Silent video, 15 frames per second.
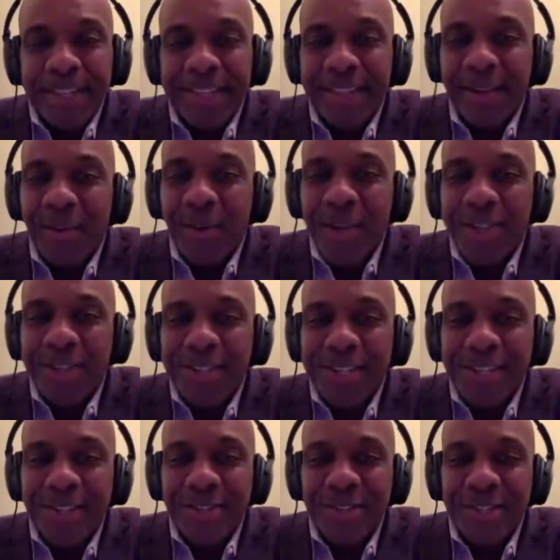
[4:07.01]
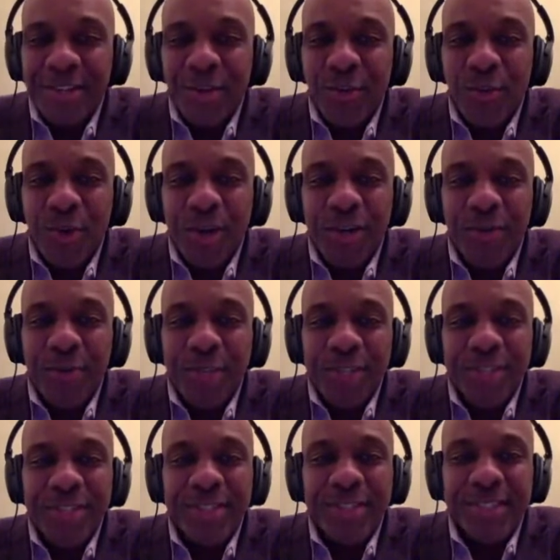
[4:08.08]
the question is, where do we
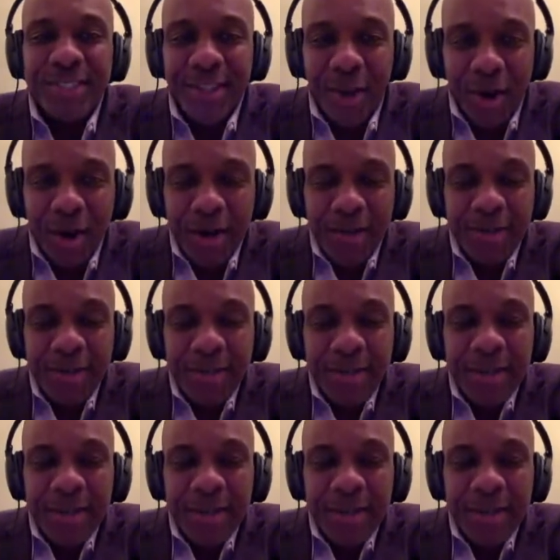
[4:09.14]
start